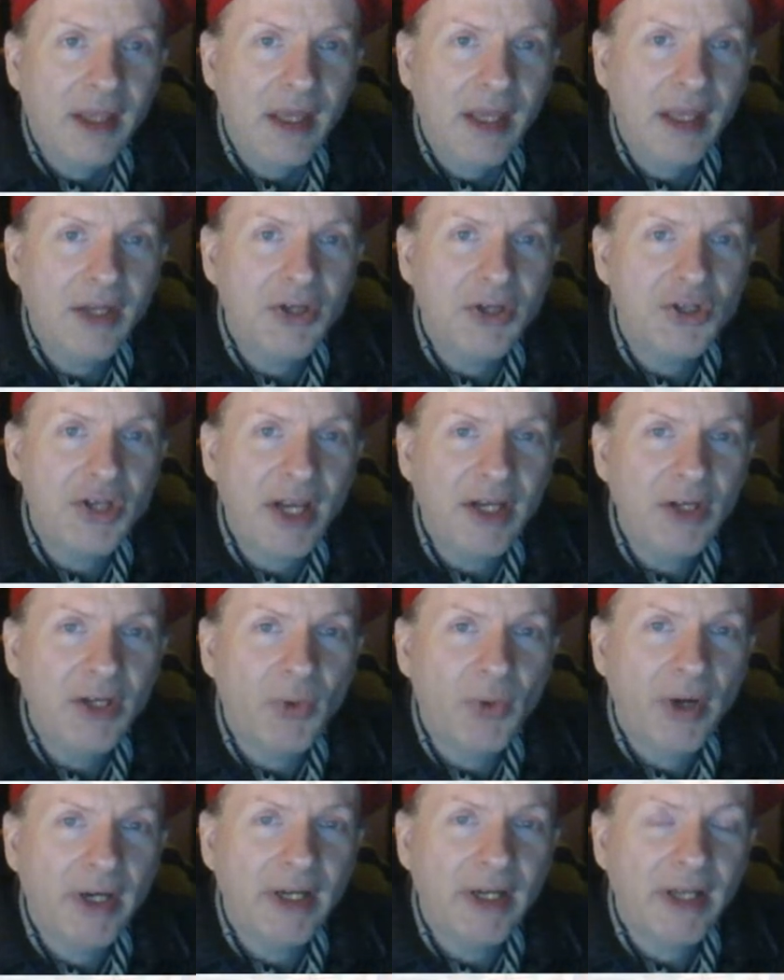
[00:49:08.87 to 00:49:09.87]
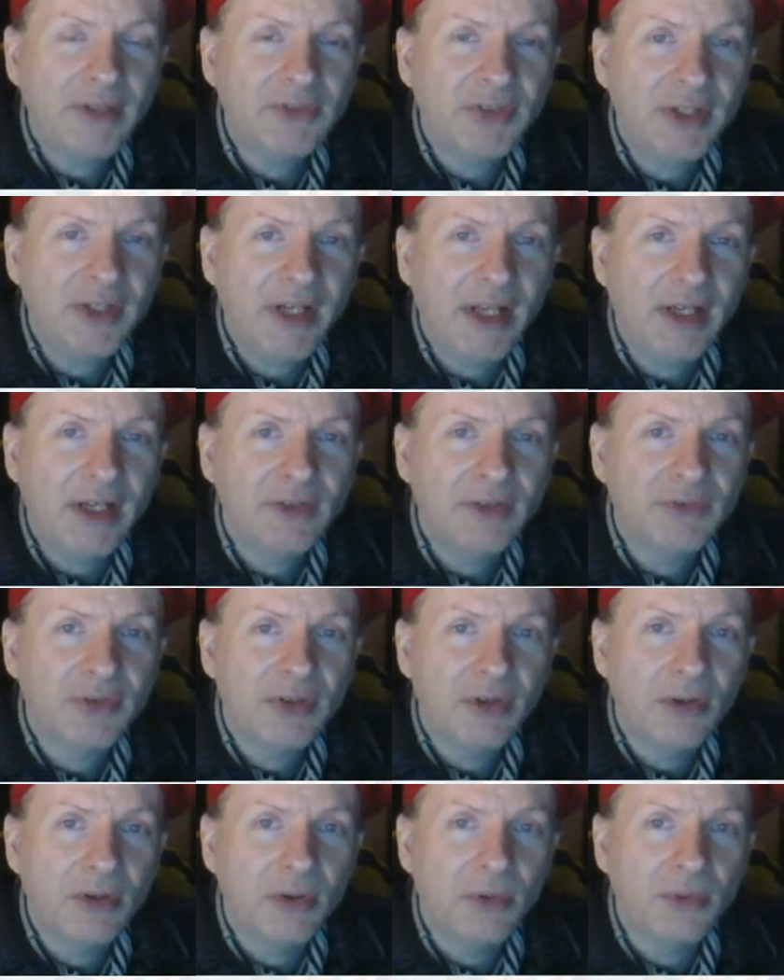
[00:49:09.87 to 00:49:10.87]
In January
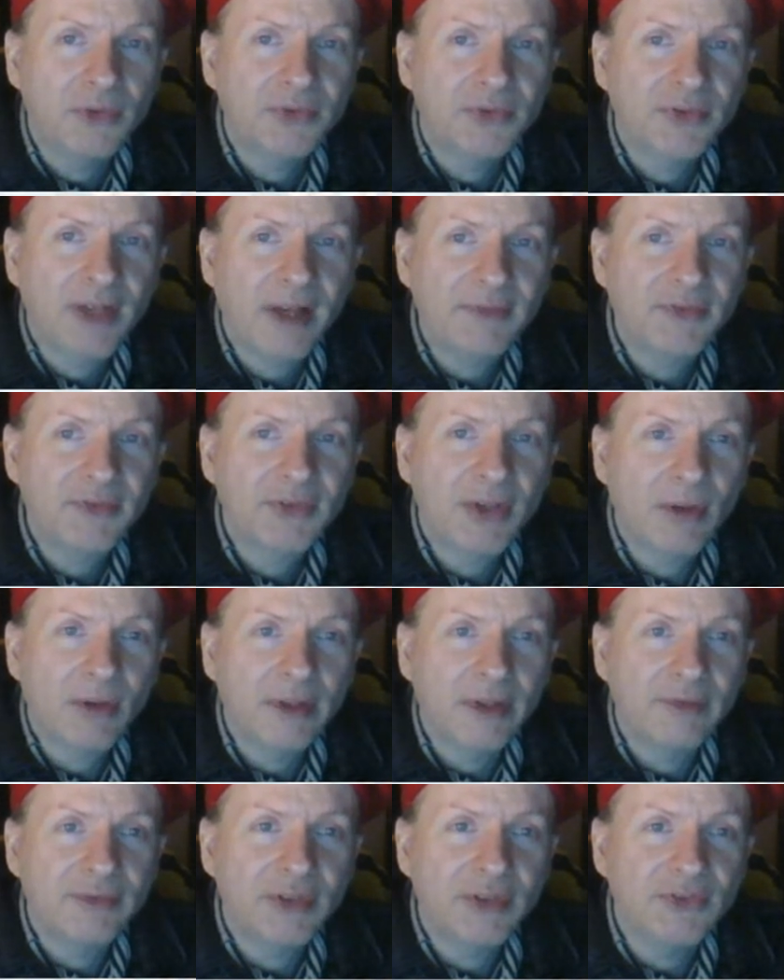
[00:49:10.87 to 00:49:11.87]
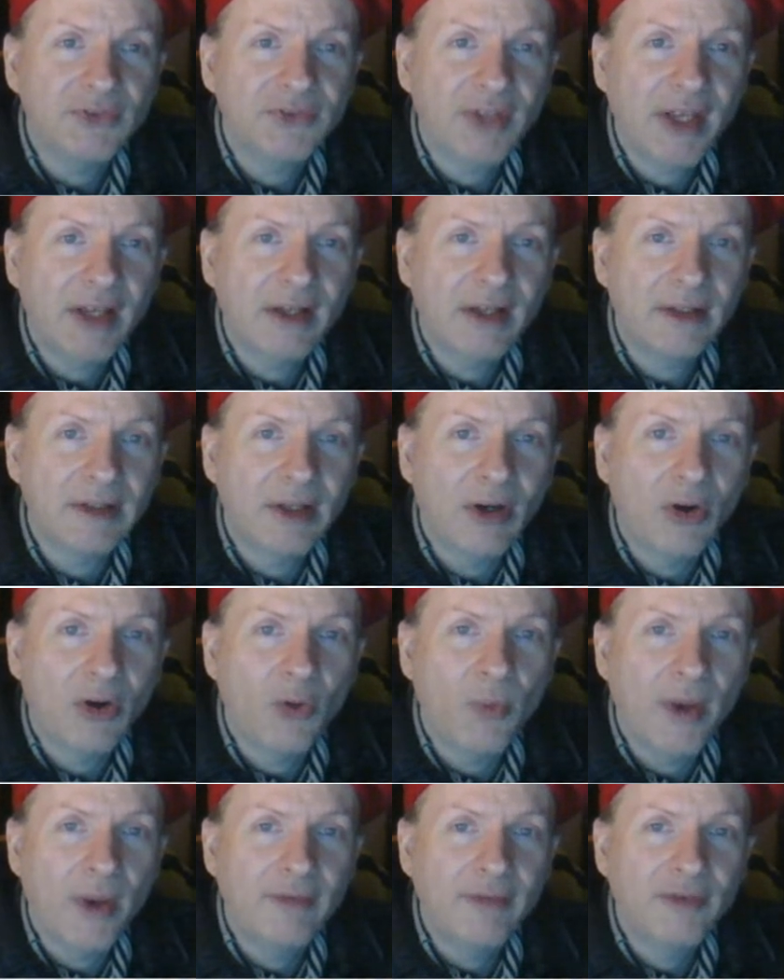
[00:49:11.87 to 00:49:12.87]
1982, Soft Cell lifted Say
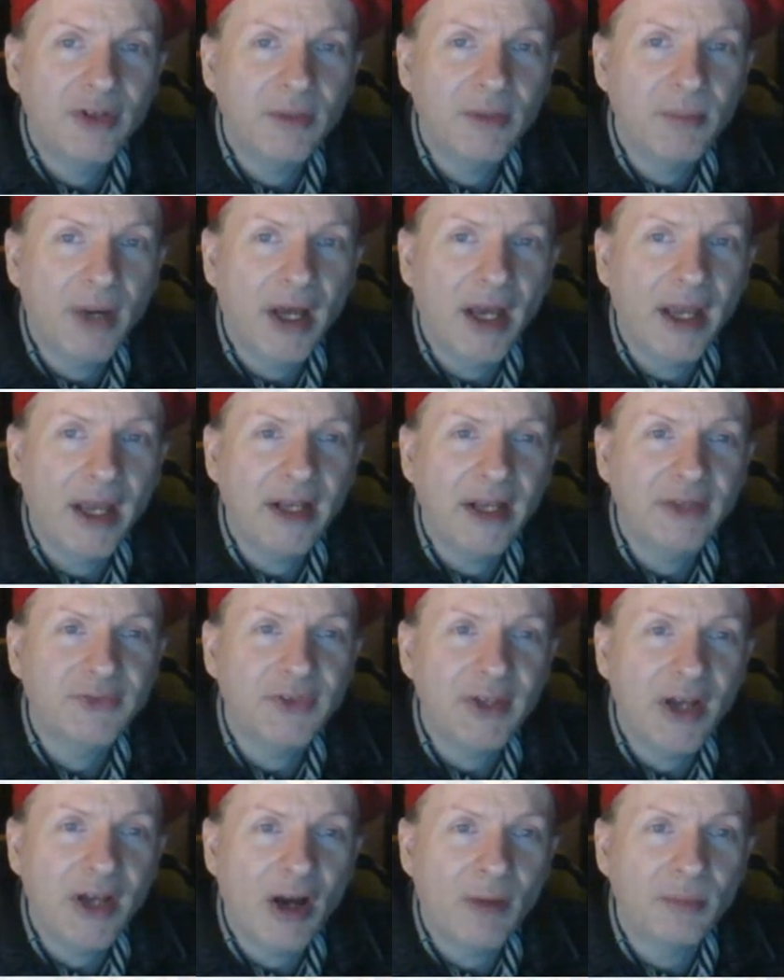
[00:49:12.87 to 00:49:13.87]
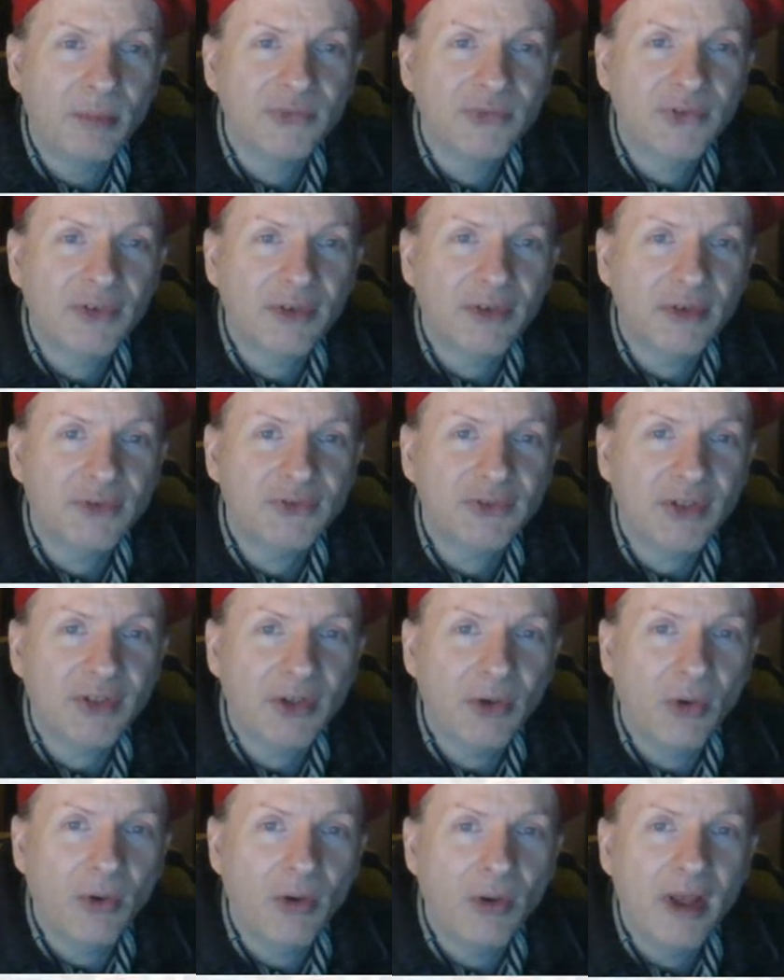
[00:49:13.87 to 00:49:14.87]
Hello, Wave Goodbye as the album's third
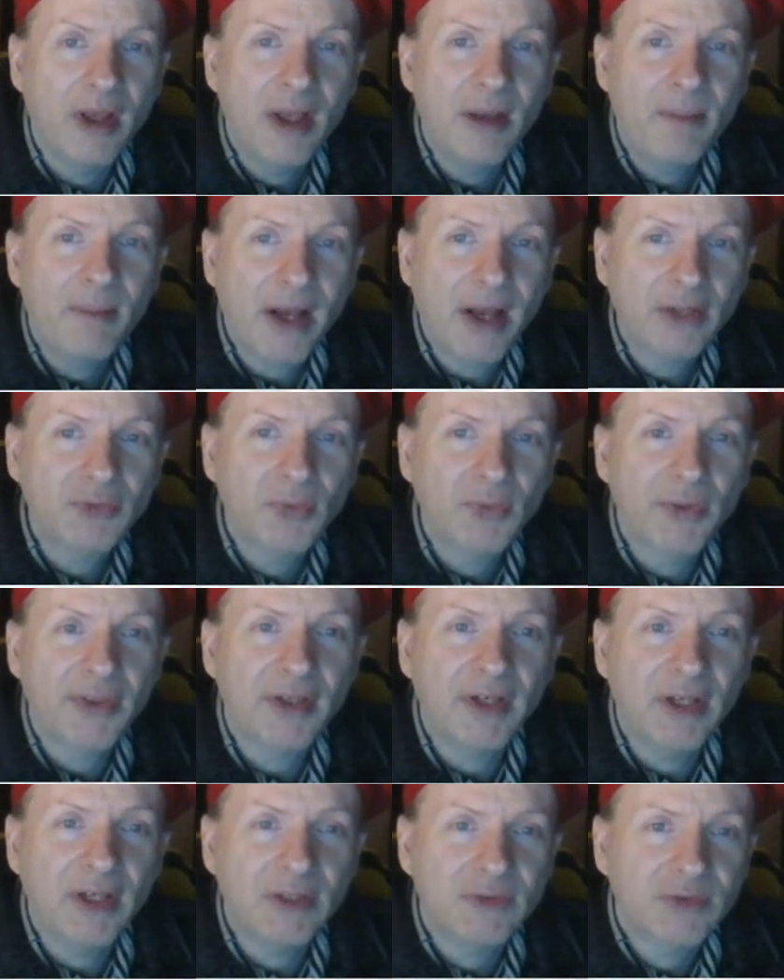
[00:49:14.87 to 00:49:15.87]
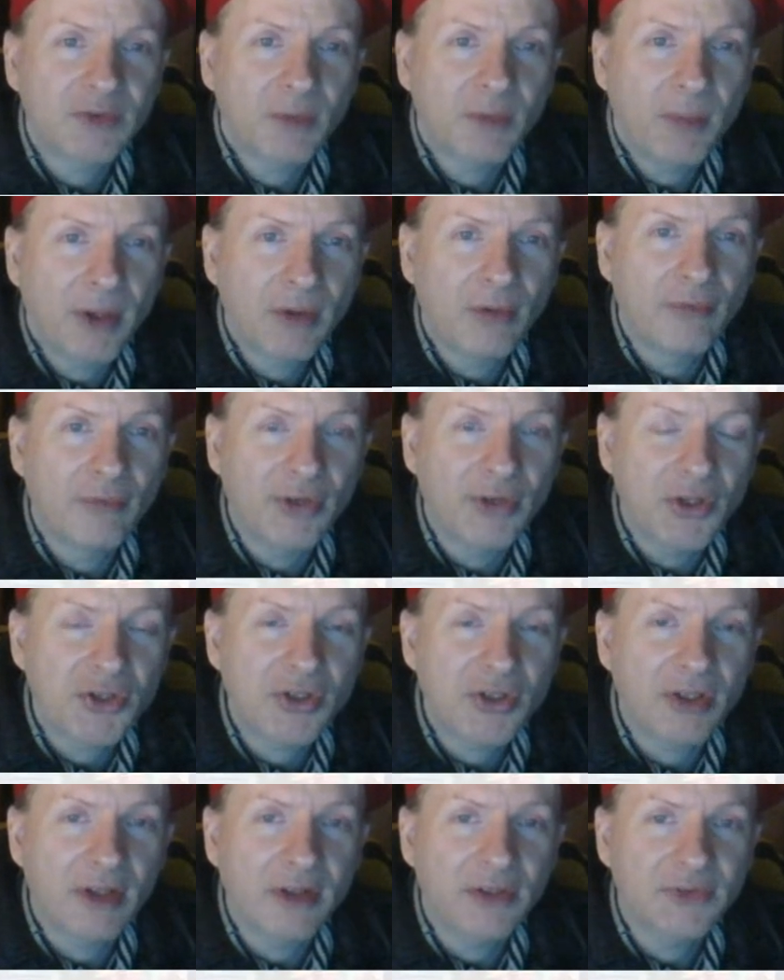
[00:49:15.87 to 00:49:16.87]
single, backed with an instrumental
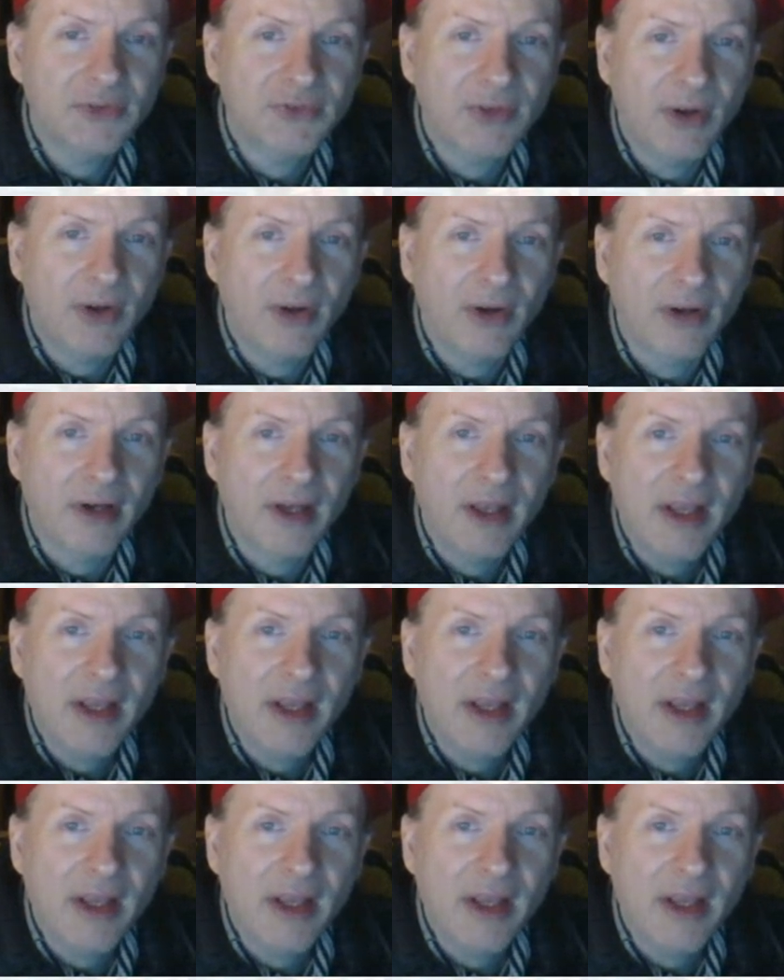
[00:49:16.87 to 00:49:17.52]
version of the song.